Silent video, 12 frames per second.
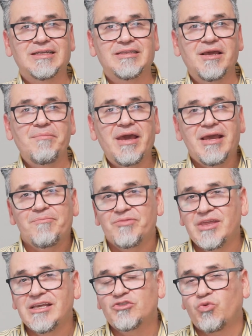They may
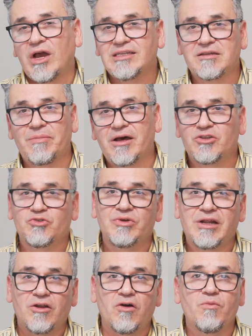think twice about doing
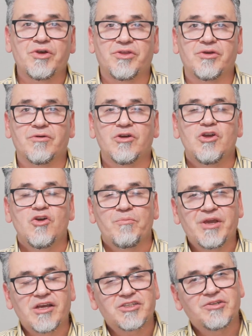a loan with you,
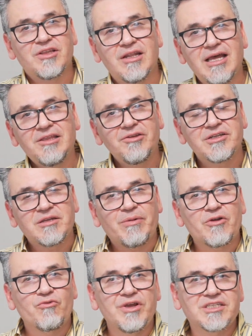because to the lender, it's
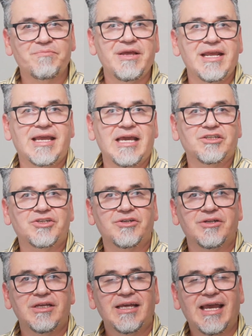about risk
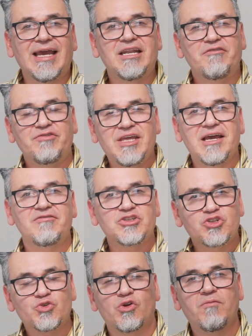mitigation. And if they have a
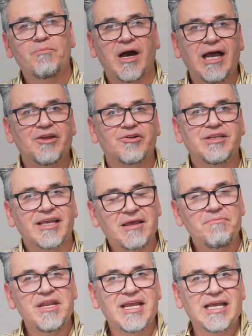strong buyer, they can
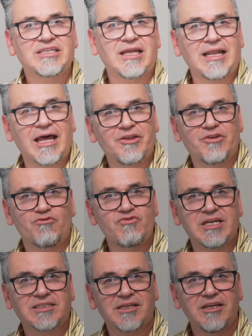mitigate a lot of the
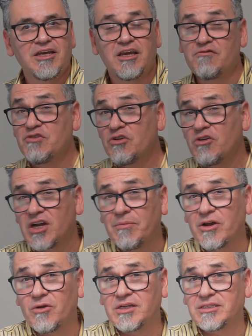risk. If you don't come
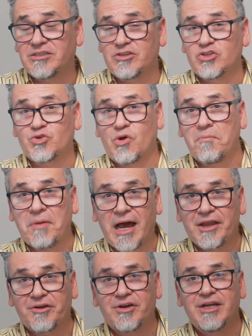across as a strong
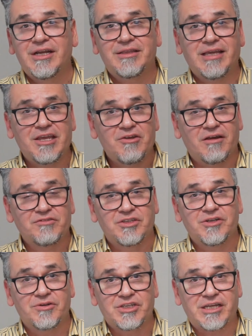buyer, then you have
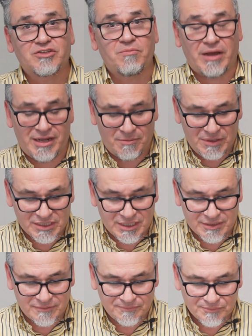0 chance of buying a
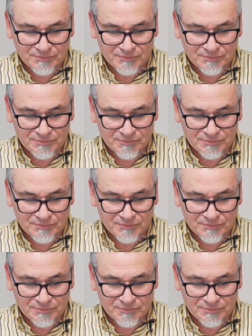business.